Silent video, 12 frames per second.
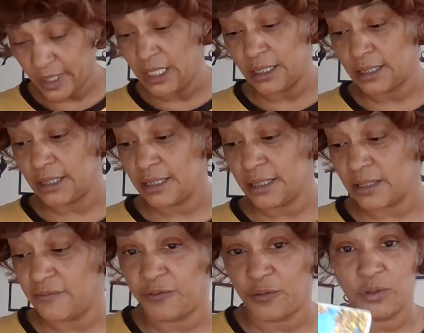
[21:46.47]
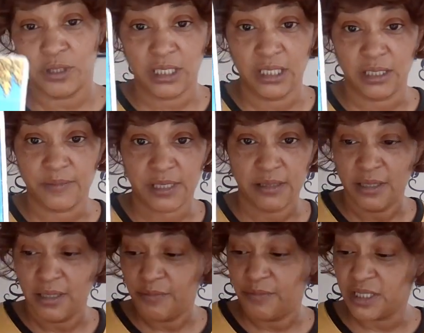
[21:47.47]
And listen, four cups,
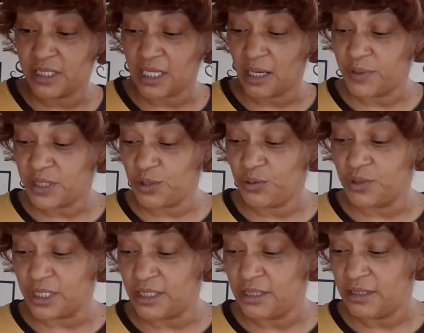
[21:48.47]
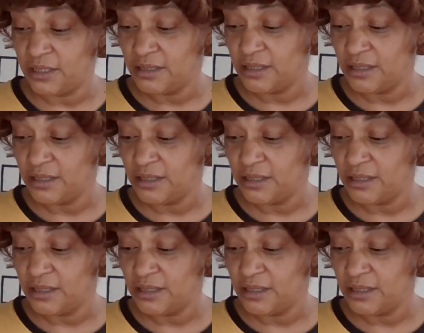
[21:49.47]
missed opportunity.